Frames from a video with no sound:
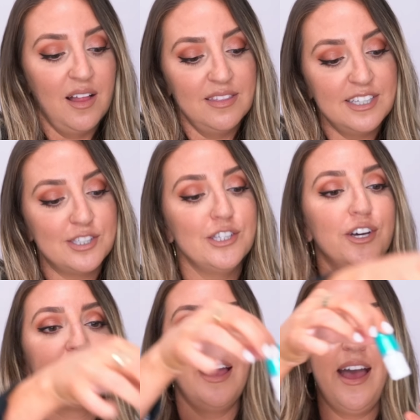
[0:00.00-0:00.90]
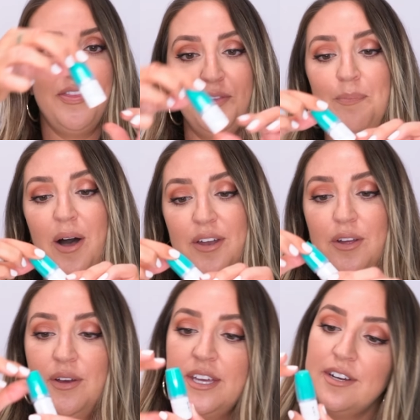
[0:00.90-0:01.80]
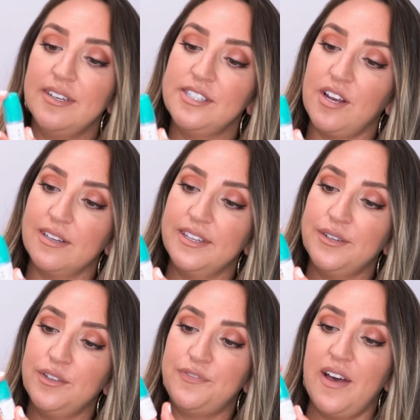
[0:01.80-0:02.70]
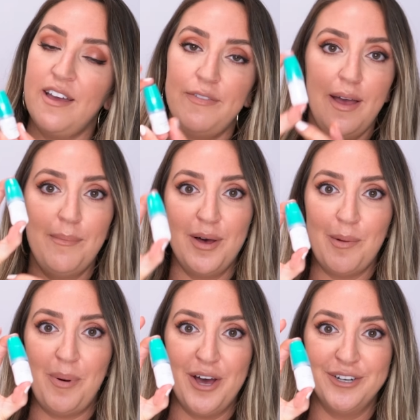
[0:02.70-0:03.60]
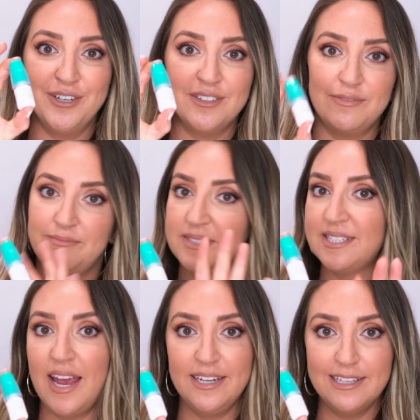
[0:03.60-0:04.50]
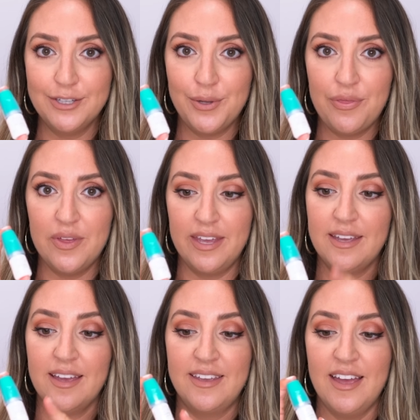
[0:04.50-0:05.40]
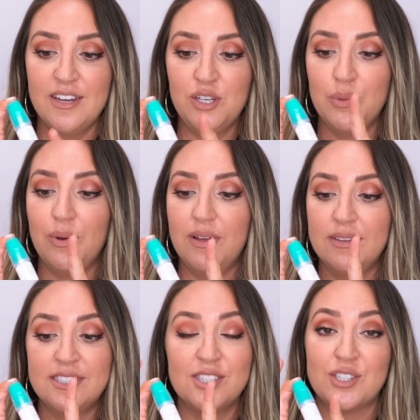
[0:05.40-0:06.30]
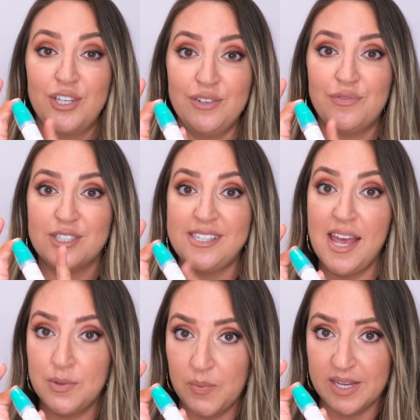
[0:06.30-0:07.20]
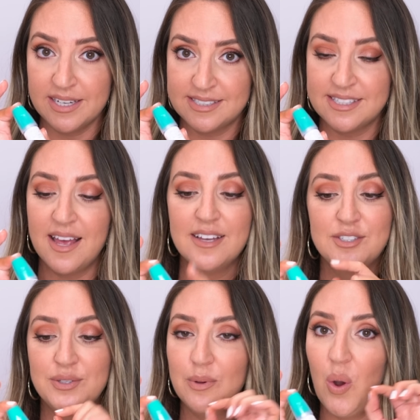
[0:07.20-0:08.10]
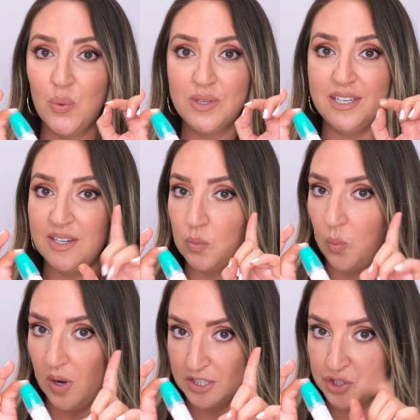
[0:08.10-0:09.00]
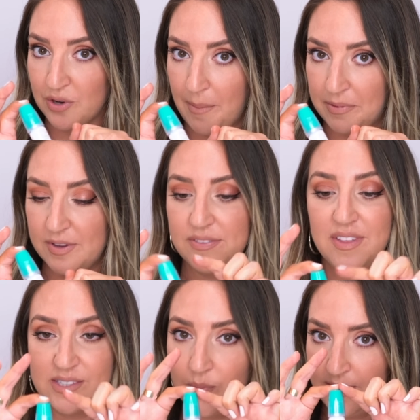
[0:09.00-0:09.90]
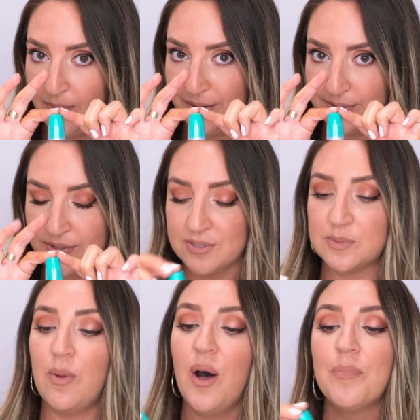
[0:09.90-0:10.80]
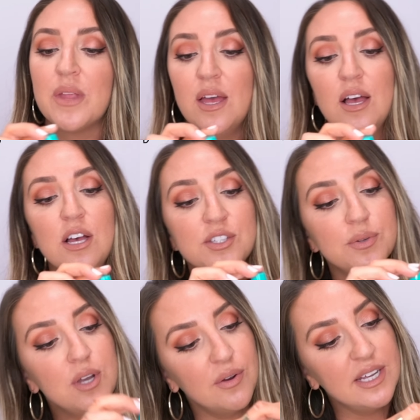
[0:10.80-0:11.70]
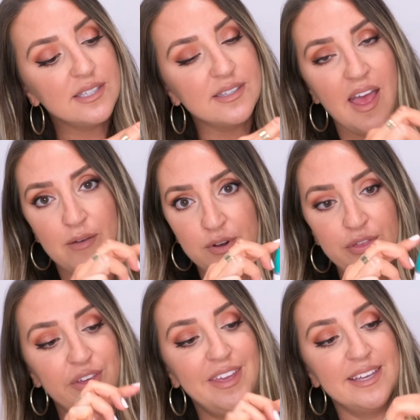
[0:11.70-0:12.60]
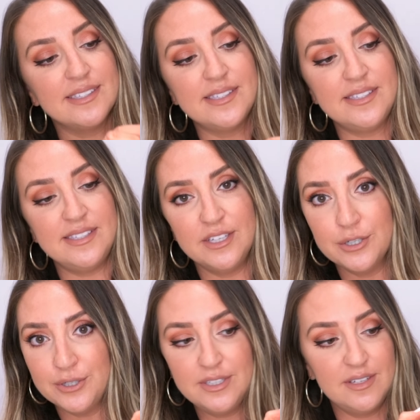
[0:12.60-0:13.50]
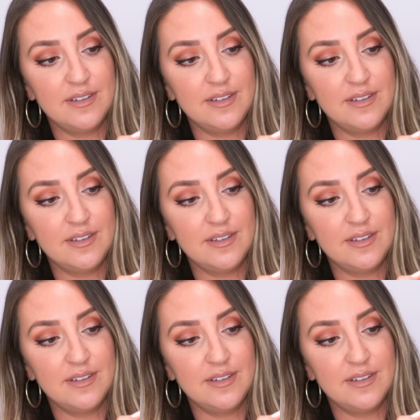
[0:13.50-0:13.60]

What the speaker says: let's look at the bottle. Here is our little 5 ml bottle. Tiny little thing. Again, this is good for 10 weeks, so you only need 1 drop of it. That's why the bottle is so small. So notice everything is sealed,